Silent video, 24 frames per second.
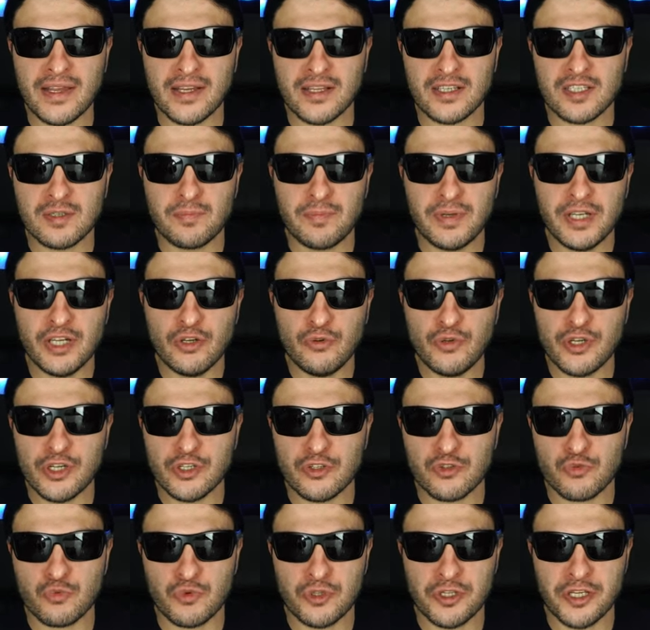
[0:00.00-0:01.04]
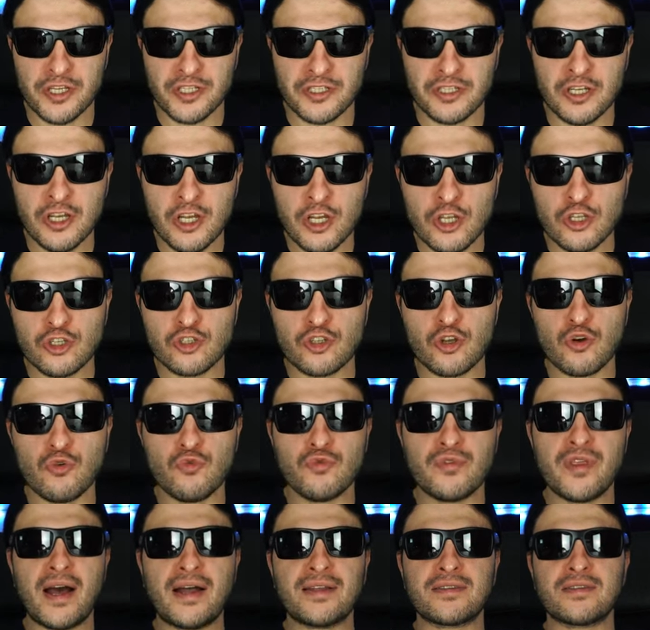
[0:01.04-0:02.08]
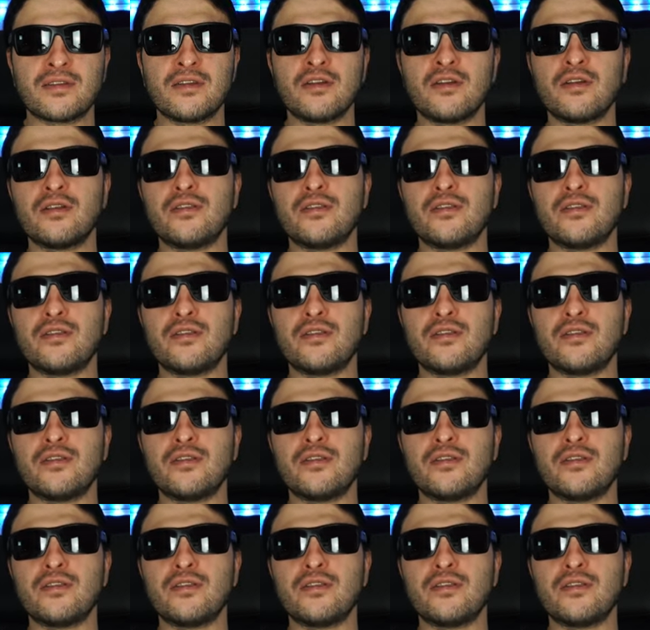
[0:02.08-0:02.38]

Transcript: experience with it so that